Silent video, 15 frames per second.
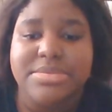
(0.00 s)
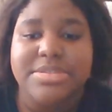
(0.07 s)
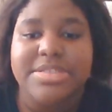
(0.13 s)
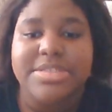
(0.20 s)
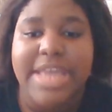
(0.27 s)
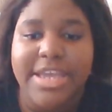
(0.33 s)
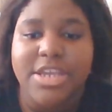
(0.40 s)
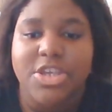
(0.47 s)

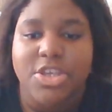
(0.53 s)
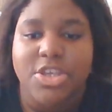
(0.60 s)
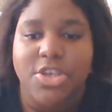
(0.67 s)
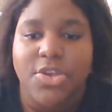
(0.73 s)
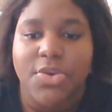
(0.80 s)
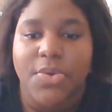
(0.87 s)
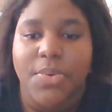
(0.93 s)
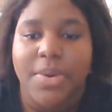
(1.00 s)
Thank
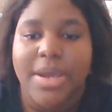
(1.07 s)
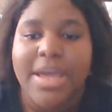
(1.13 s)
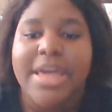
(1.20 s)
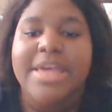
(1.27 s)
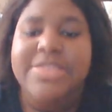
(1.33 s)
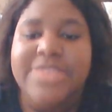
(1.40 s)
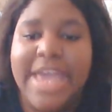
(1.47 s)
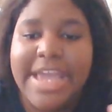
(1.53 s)
you.
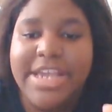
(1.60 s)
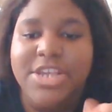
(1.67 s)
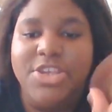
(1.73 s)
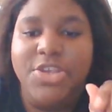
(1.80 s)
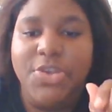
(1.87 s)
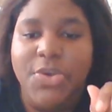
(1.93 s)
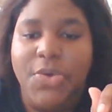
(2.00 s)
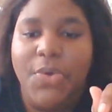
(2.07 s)
Thank
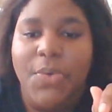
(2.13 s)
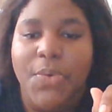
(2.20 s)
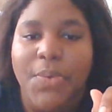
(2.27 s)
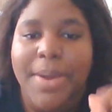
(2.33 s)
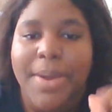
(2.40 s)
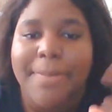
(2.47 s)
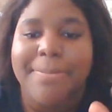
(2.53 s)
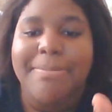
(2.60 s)
you,
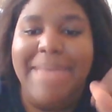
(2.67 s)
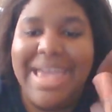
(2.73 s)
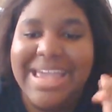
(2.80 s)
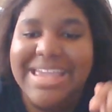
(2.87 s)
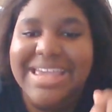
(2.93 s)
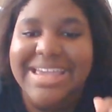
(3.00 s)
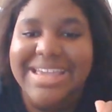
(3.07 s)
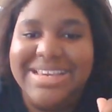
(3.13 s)

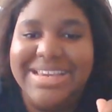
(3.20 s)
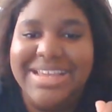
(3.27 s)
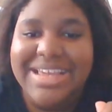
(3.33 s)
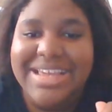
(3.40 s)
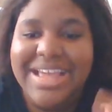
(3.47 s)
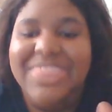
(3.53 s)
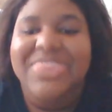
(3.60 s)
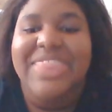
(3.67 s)
Megan.
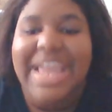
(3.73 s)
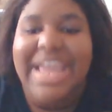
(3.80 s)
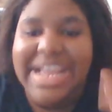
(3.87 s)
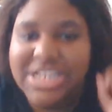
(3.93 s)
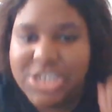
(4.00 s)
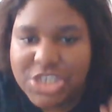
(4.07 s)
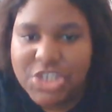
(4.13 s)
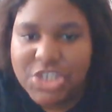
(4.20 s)

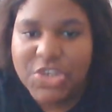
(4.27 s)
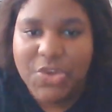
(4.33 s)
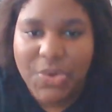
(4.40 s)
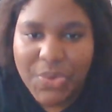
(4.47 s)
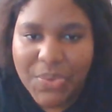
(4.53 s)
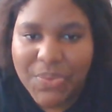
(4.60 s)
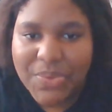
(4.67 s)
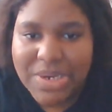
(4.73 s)
Thank
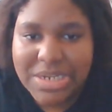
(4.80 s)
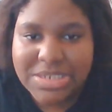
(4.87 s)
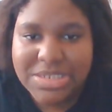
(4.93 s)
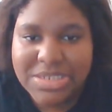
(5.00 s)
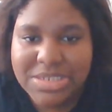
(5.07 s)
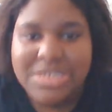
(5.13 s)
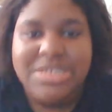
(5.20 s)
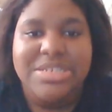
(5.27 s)
you.
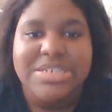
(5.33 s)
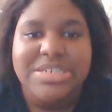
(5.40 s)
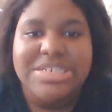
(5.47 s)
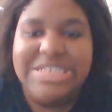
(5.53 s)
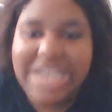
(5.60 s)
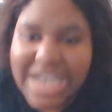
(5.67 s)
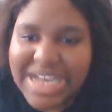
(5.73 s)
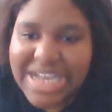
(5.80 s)

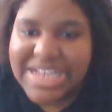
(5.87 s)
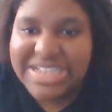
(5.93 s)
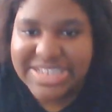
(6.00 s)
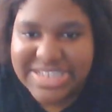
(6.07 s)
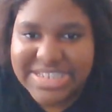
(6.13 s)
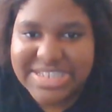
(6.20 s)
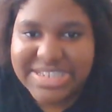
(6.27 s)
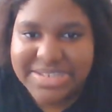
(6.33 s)

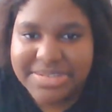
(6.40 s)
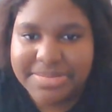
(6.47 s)
Yes.